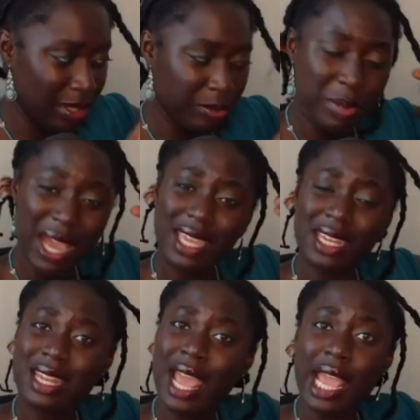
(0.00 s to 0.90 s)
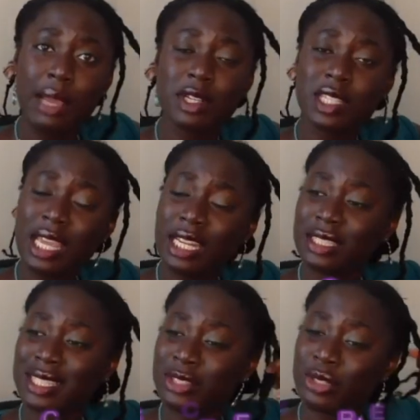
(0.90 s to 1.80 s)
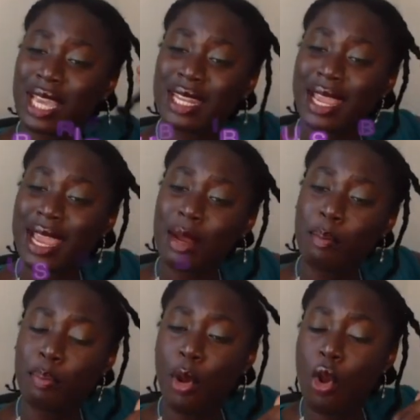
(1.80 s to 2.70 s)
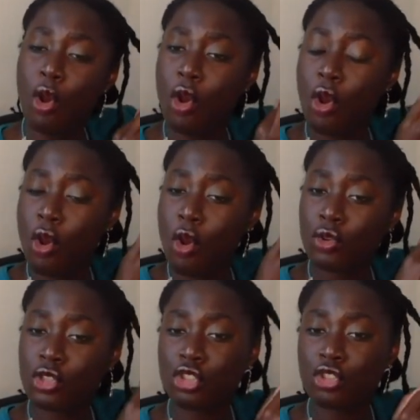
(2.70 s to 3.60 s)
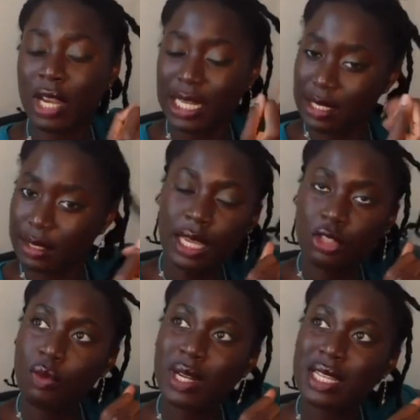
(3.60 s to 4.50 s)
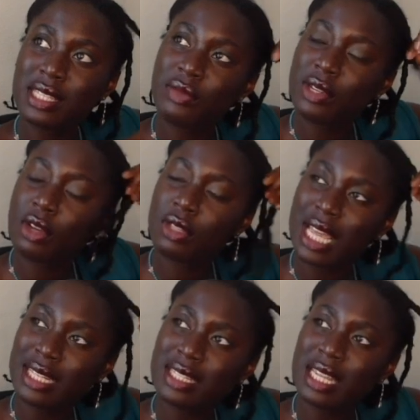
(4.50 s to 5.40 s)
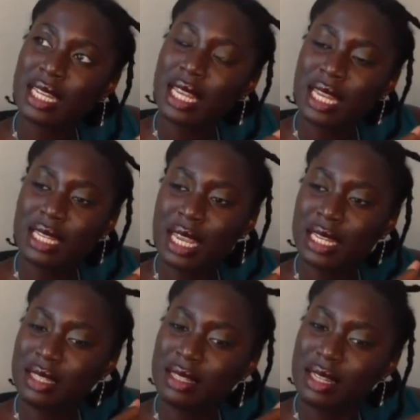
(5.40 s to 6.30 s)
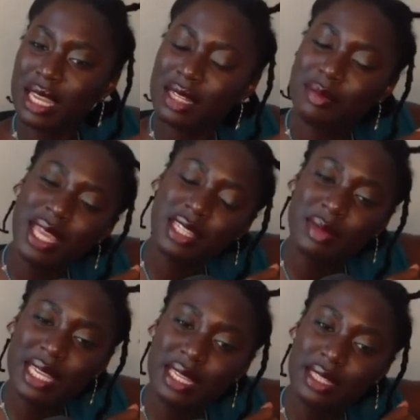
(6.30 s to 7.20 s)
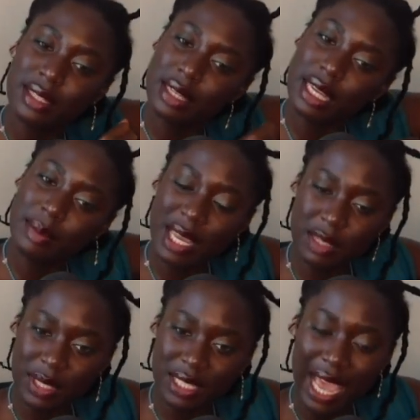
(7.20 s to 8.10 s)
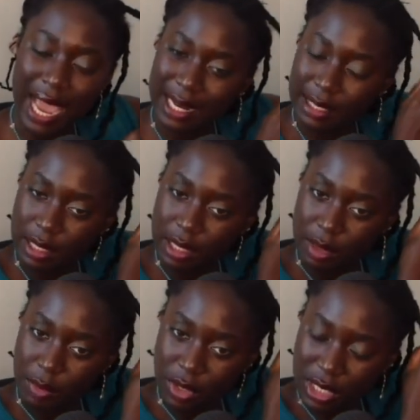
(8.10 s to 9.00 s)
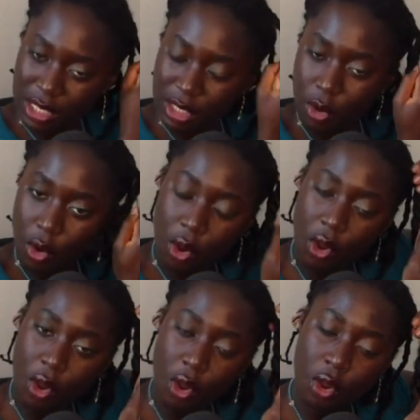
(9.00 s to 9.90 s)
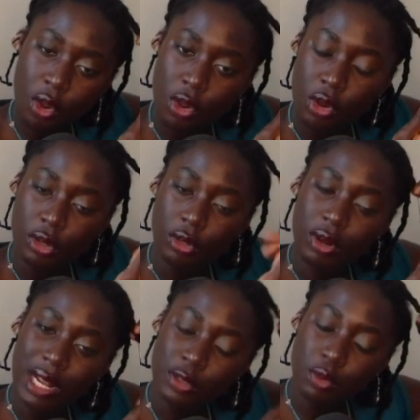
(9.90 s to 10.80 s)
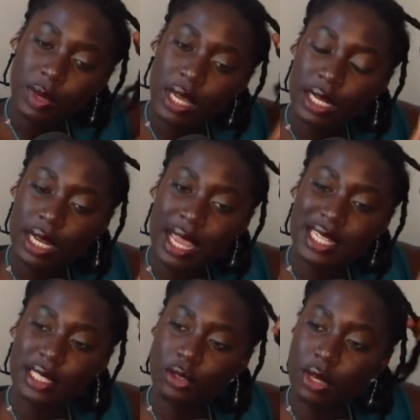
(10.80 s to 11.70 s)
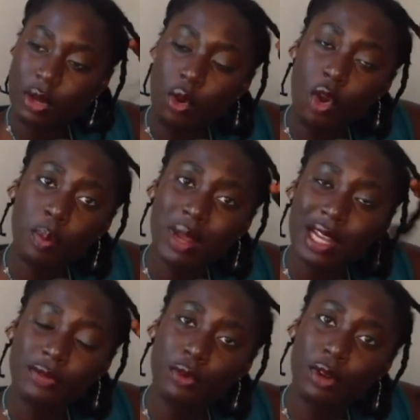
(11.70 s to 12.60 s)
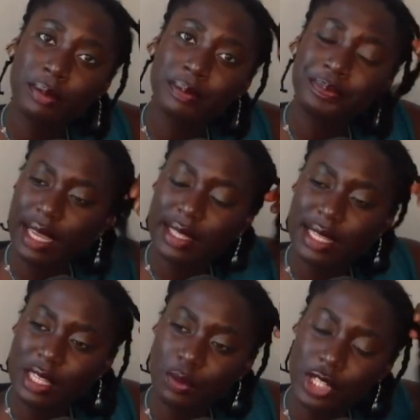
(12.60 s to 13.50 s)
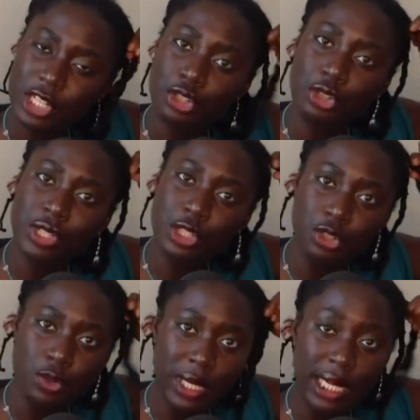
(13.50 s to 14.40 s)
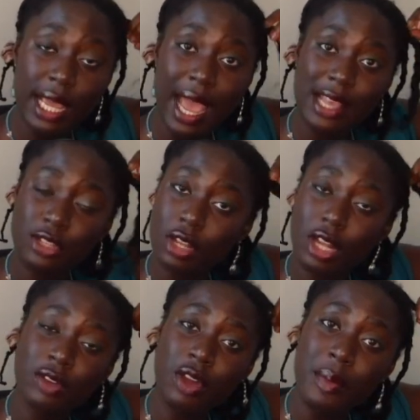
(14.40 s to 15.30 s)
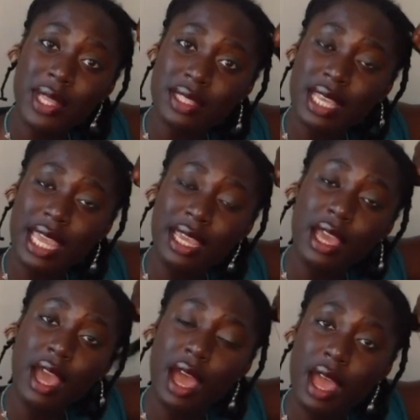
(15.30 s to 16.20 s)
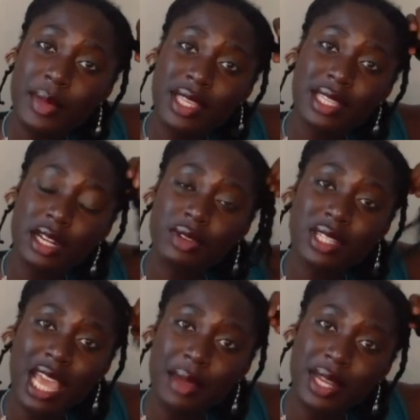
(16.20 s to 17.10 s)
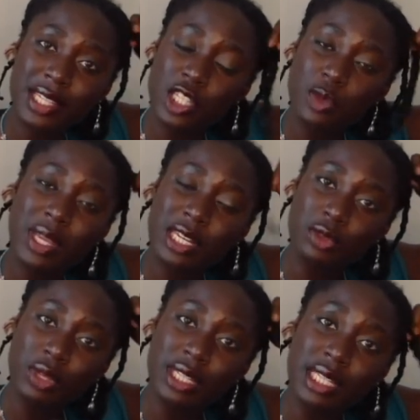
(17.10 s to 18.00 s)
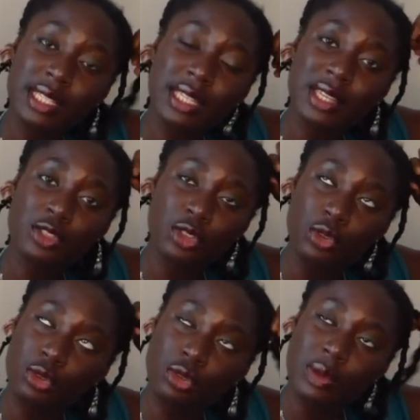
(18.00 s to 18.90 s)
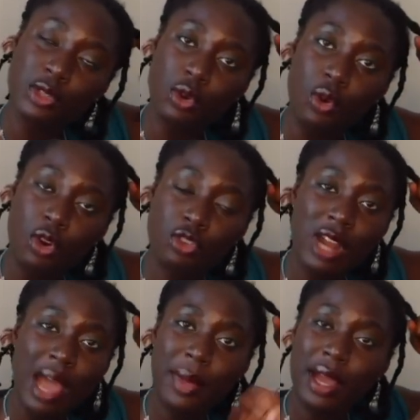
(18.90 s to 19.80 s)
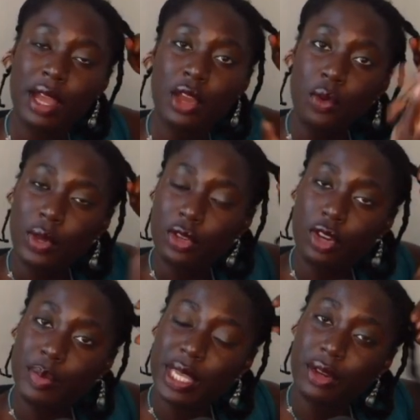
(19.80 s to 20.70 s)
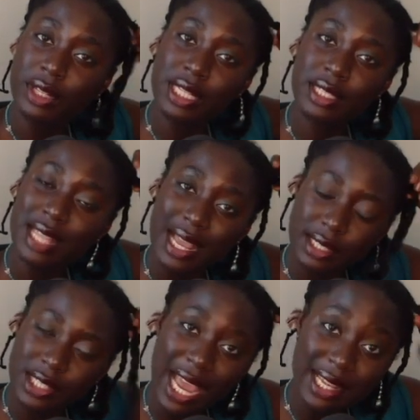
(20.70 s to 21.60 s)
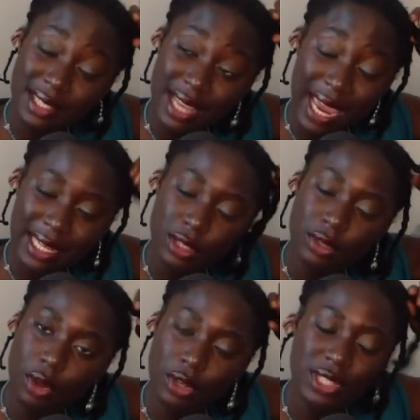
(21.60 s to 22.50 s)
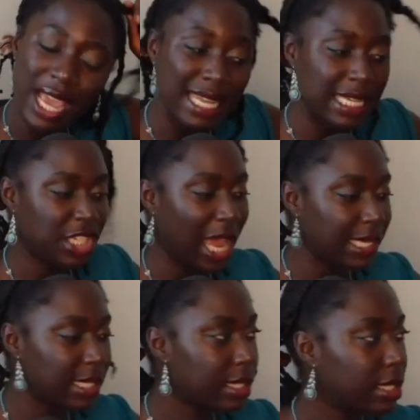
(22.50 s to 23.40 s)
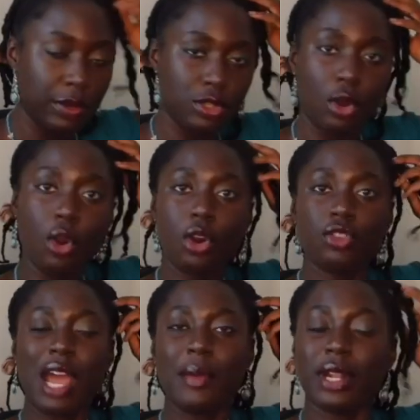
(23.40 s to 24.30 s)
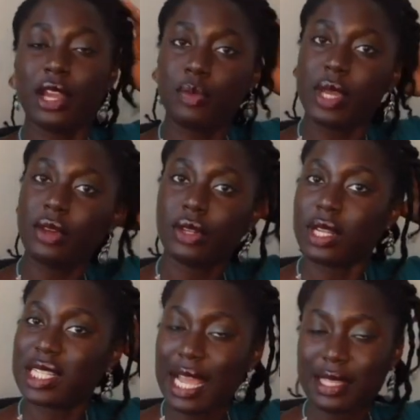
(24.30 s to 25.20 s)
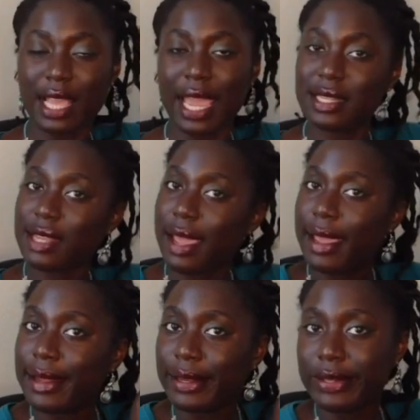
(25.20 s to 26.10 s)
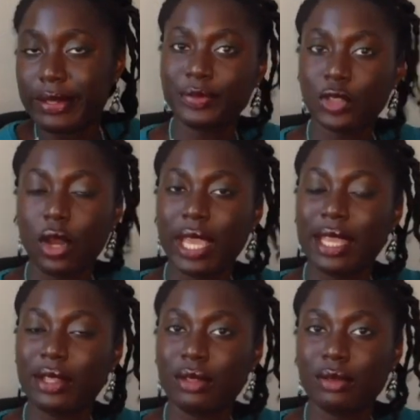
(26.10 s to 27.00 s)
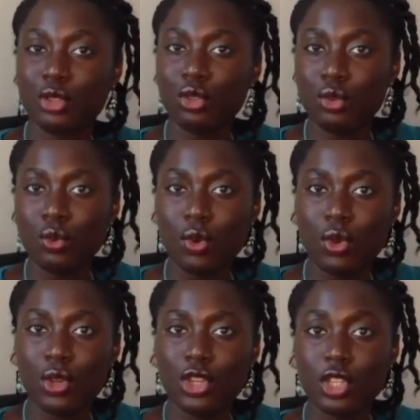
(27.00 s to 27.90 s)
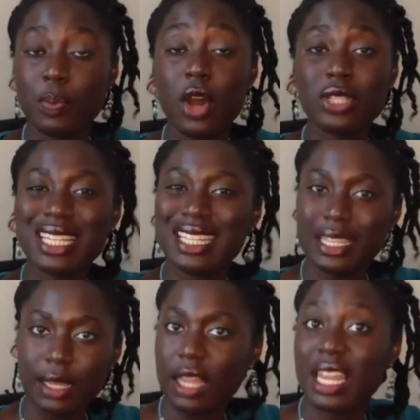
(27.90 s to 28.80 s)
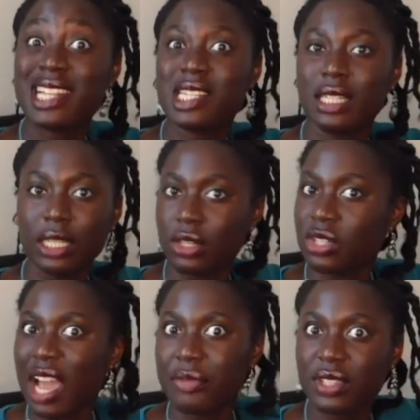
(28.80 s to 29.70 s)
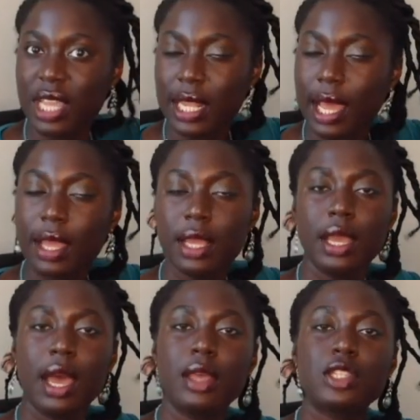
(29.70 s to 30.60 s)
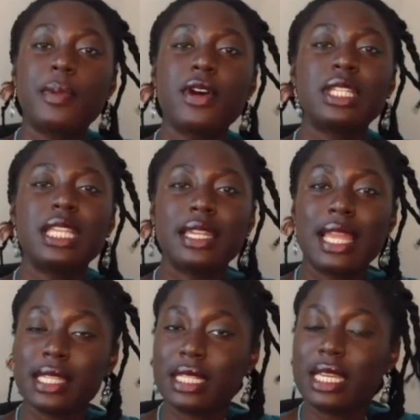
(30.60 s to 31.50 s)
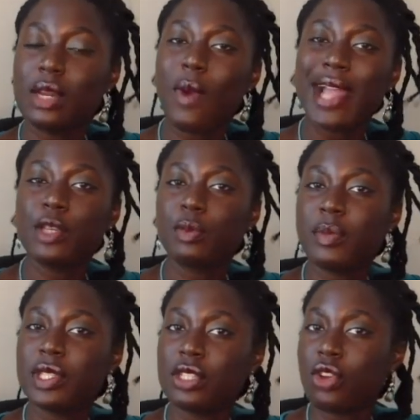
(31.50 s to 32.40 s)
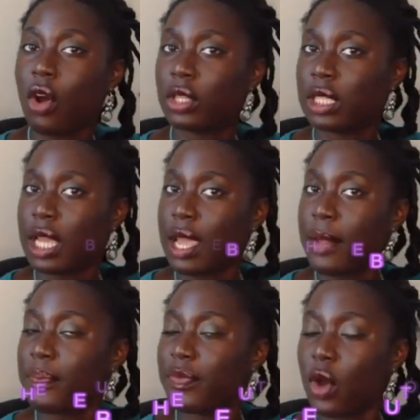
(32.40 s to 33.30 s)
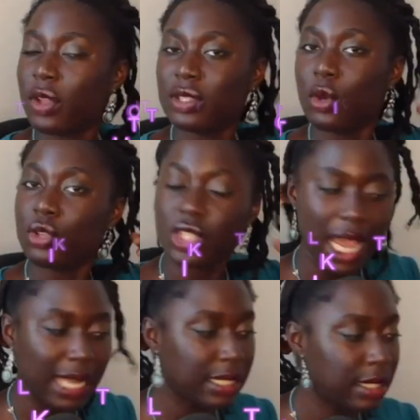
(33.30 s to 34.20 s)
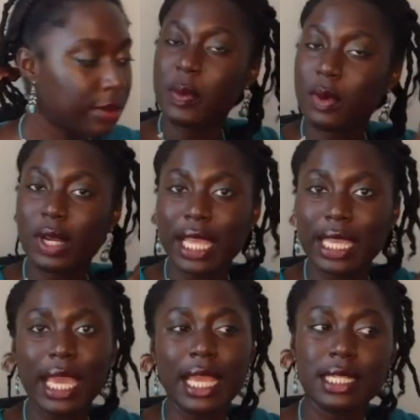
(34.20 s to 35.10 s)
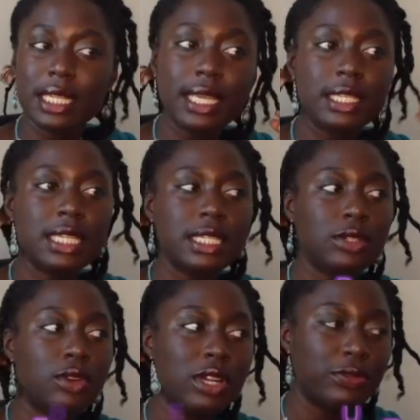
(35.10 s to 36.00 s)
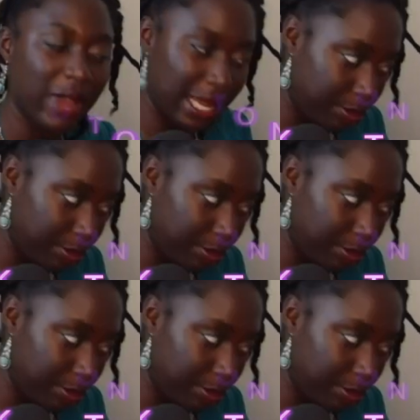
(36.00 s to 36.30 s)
But back in the day, it was anything to get the hair bone straight. And so when I see videos like this, it makes me sad. Because this is a whole grown woman and she's got a whole platform and this is what she's choosing to do with it. I saw a lot of comments saying instead of the time that she's spending doing these things, because also there was a whole drama with her being on this chat site called Tiny Chat. There was a whole drama on her being on that chat site and talking to supposedly, allegedly, because you have to say that, supposedly, allegedly, white is on those chats. People were like, yeah, she's got to find